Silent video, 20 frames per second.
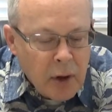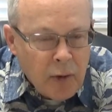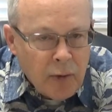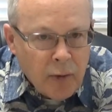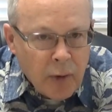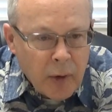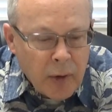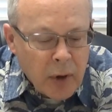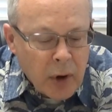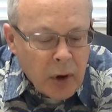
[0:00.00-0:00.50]

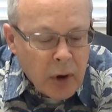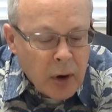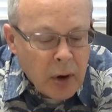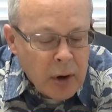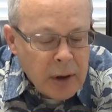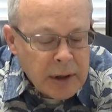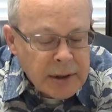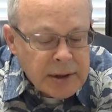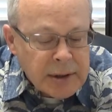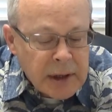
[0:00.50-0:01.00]
For the
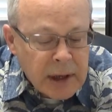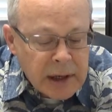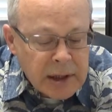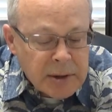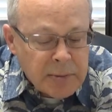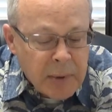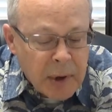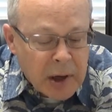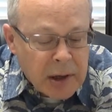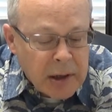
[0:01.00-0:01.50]
earnest
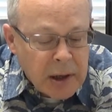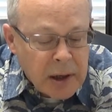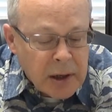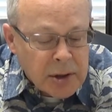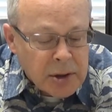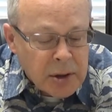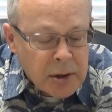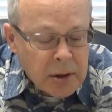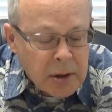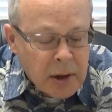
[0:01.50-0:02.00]

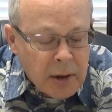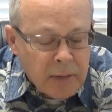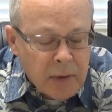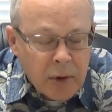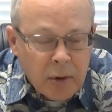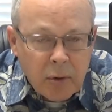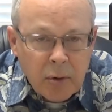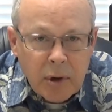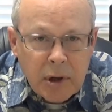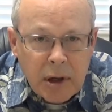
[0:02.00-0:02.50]
expectation of the
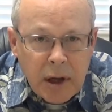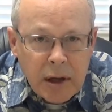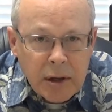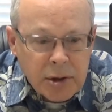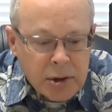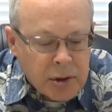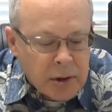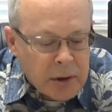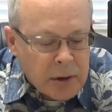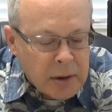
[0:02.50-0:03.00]

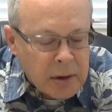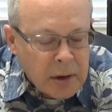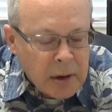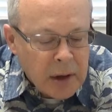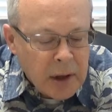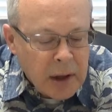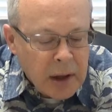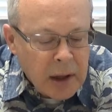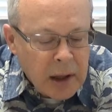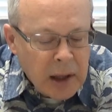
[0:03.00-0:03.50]
creation
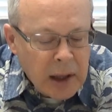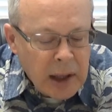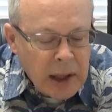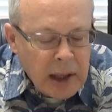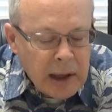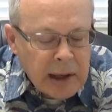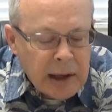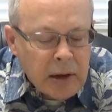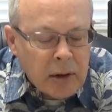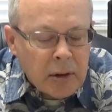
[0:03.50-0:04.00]

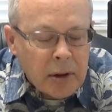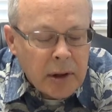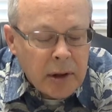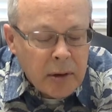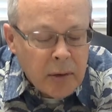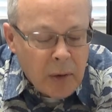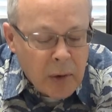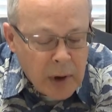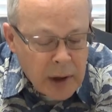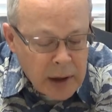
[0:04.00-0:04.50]
eagerly
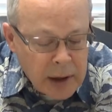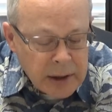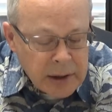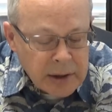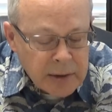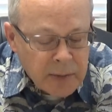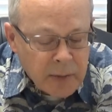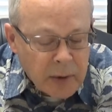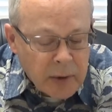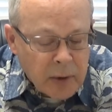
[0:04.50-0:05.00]
waits
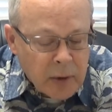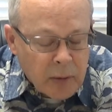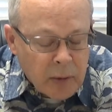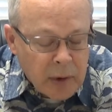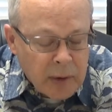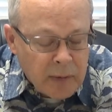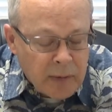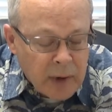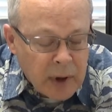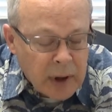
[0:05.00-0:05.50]
for the
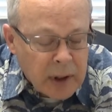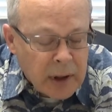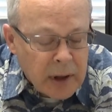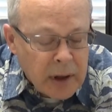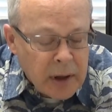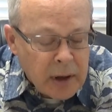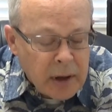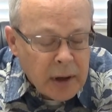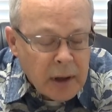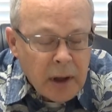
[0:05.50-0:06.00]

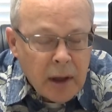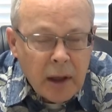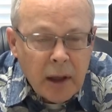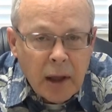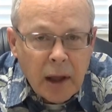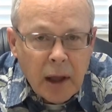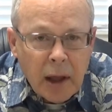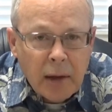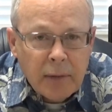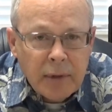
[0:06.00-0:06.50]
revealing
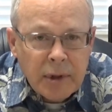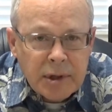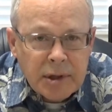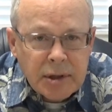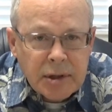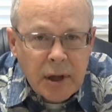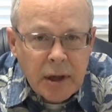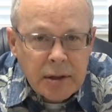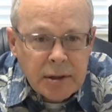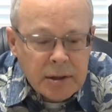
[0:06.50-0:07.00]
of the
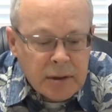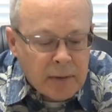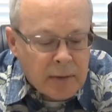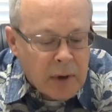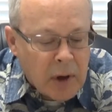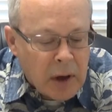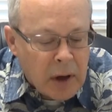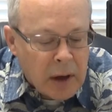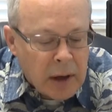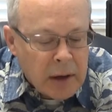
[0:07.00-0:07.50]
sons of
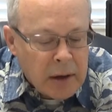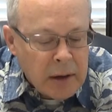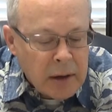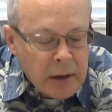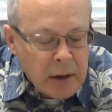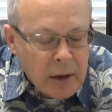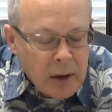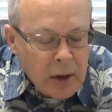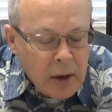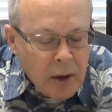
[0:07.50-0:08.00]
God.
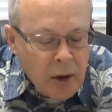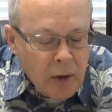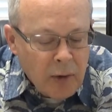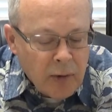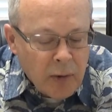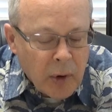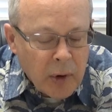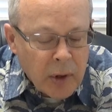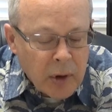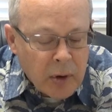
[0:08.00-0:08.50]

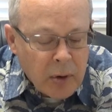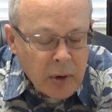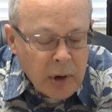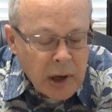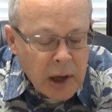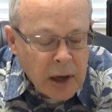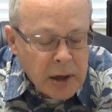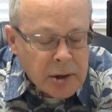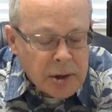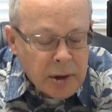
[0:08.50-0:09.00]
For the
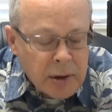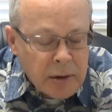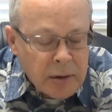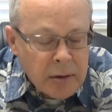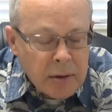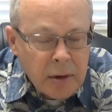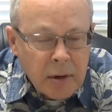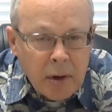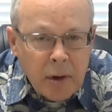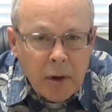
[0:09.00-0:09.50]

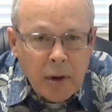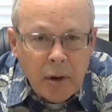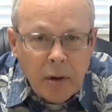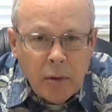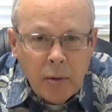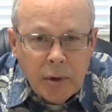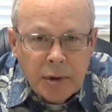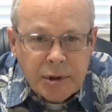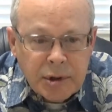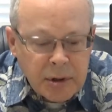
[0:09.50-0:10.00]
creation
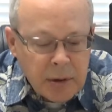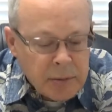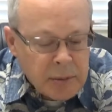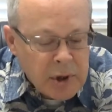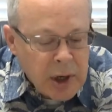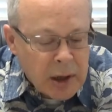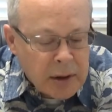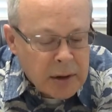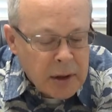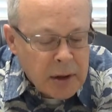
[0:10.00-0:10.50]
was
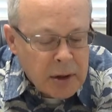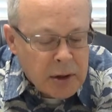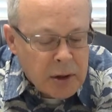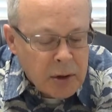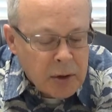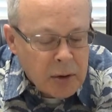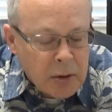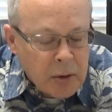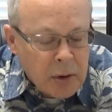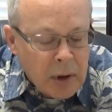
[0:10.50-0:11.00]
subjected
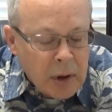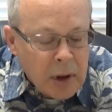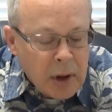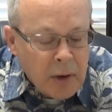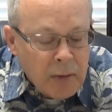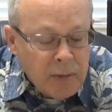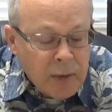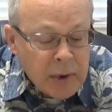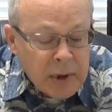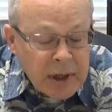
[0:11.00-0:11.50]
to
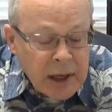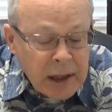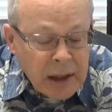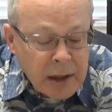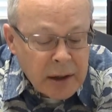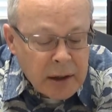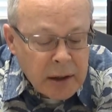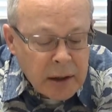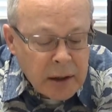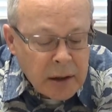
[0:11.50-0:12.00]

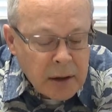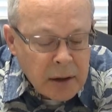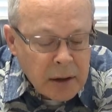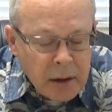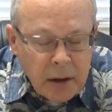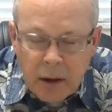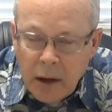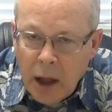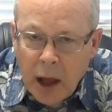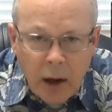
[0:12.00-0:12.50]
futility,
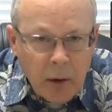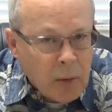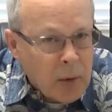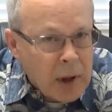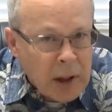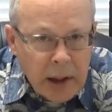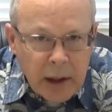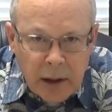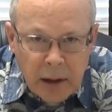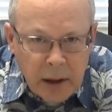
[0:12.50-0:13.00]
not
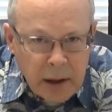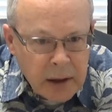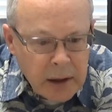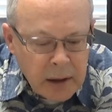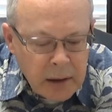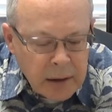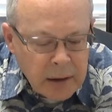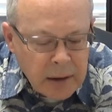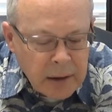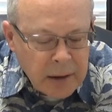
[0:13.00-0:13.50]

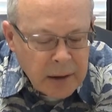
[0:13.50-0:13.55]
willingly,